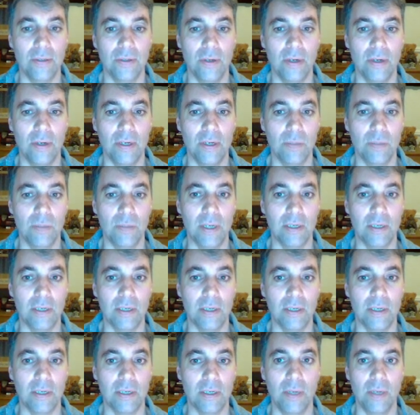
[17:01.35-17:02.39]
So I'd expect an
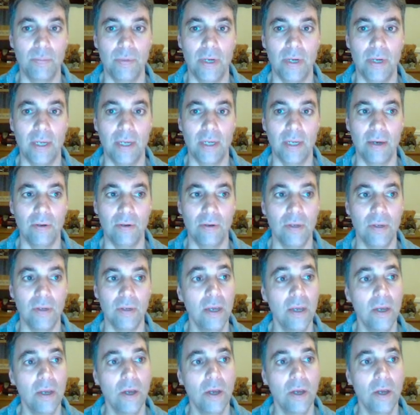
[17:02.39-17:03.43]
upside breakout,
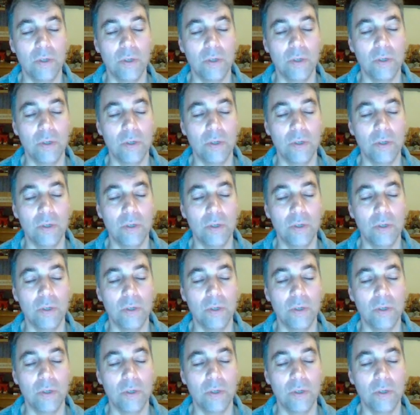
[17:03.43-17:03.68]
which